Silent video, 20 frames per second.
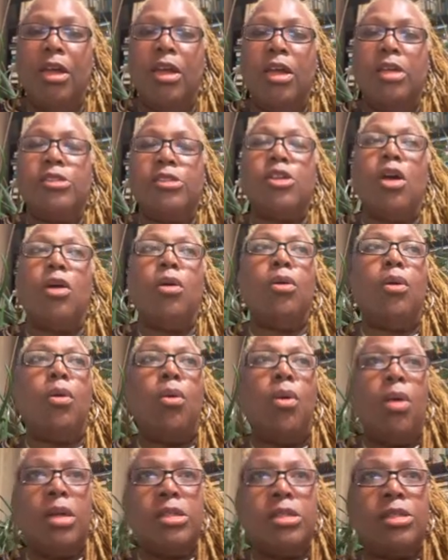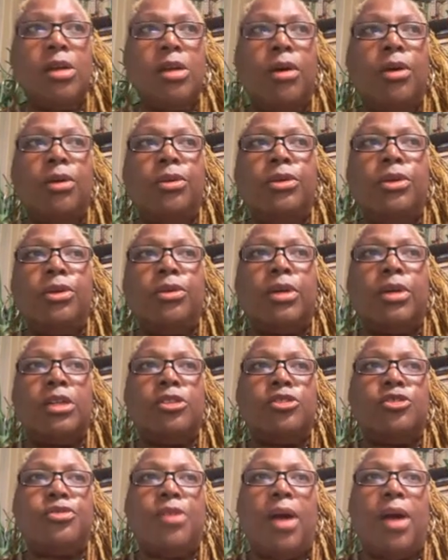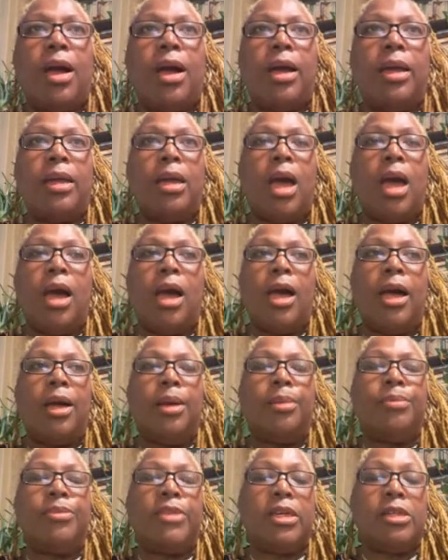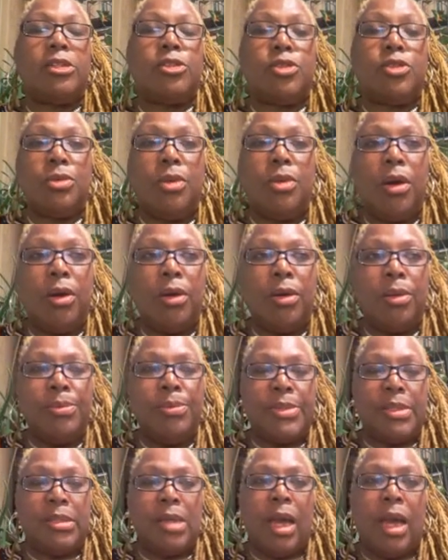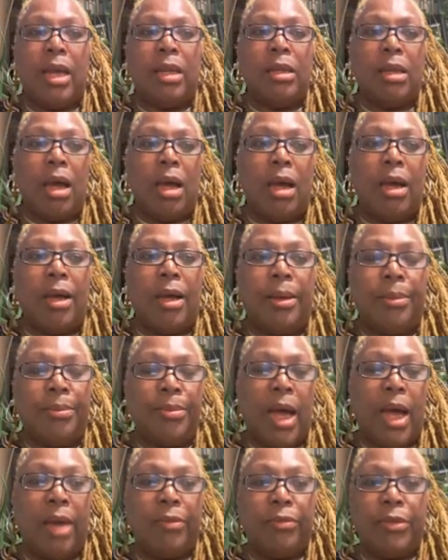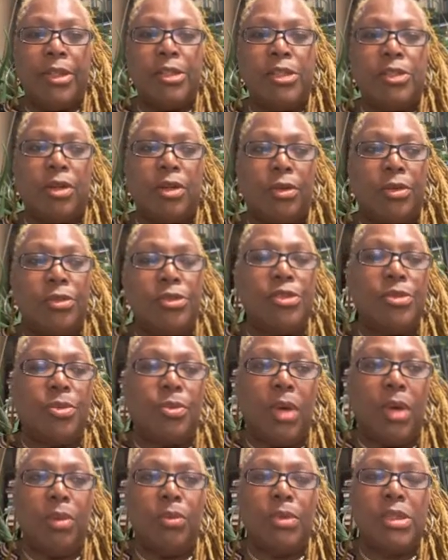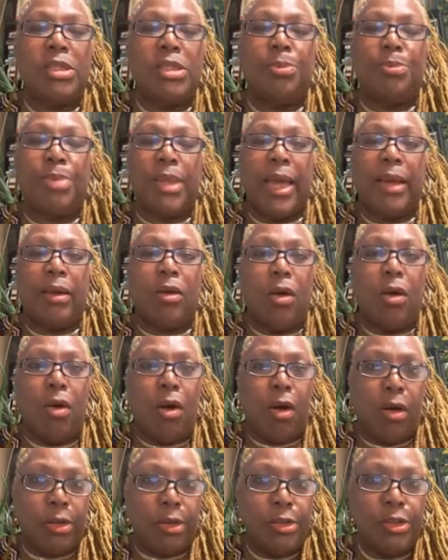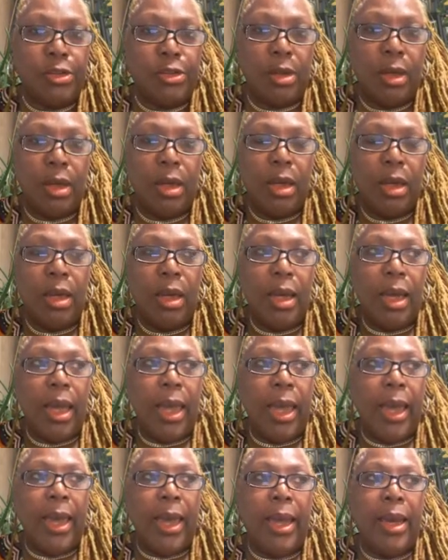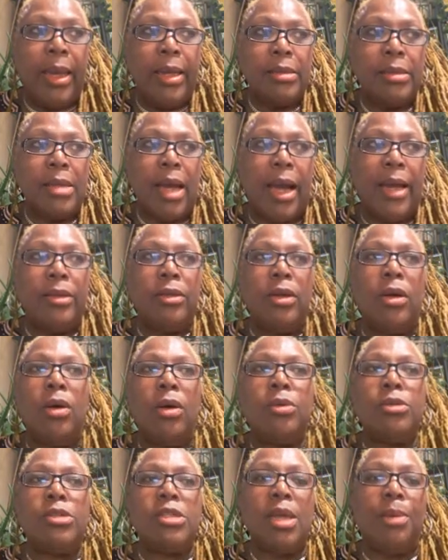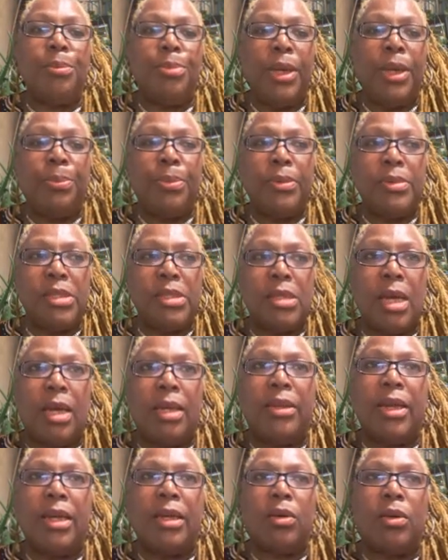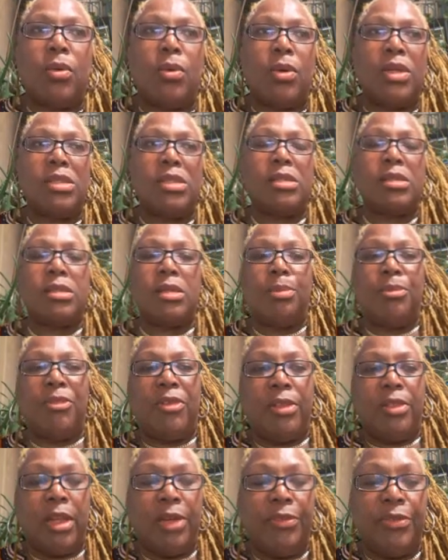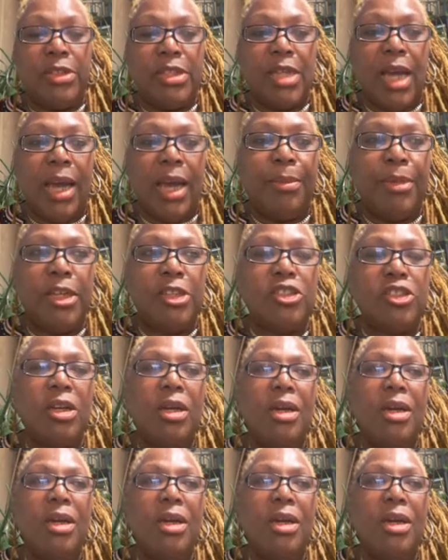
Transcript: So also you can try. Um, there's two herbs that um, I researched. One was the black cohosh, and yeah. I know some people say that it causes lim- liver damage,